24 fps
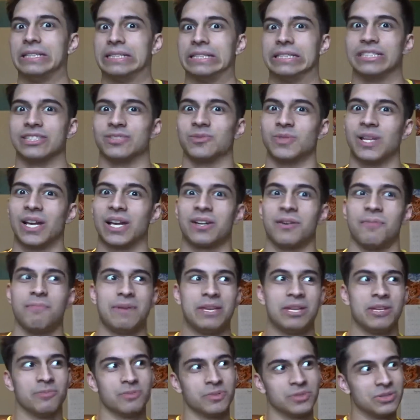Guess we're not
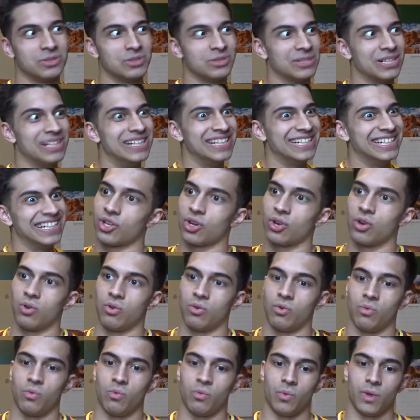unbeatable.
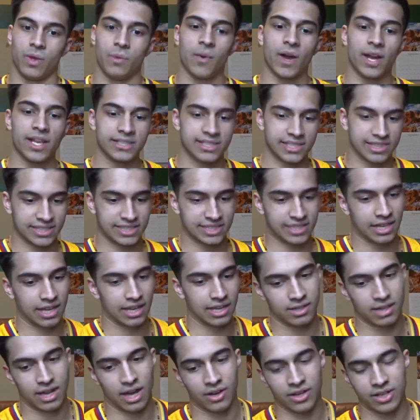So we went into
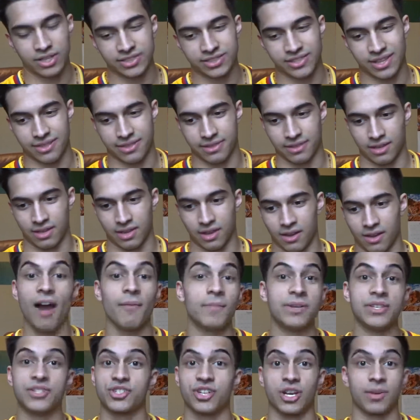state. Now here's the thing.
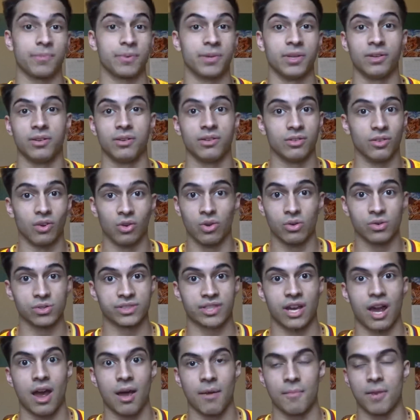I've been tripping the whole
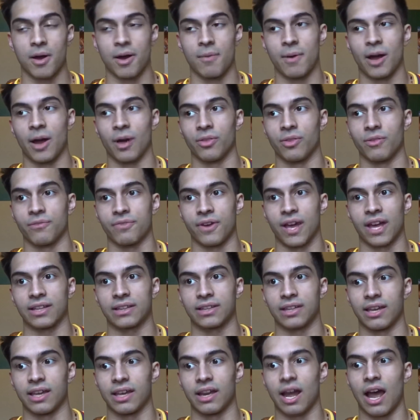time about the
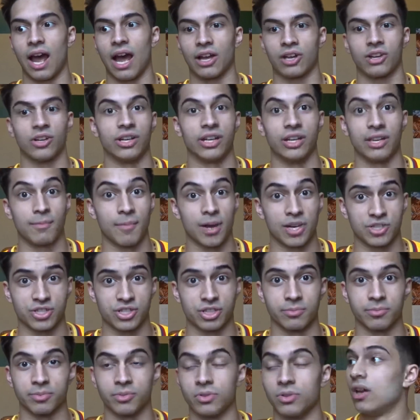fact that I couldn't get my
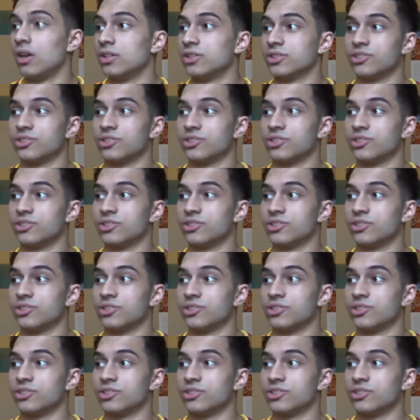triple.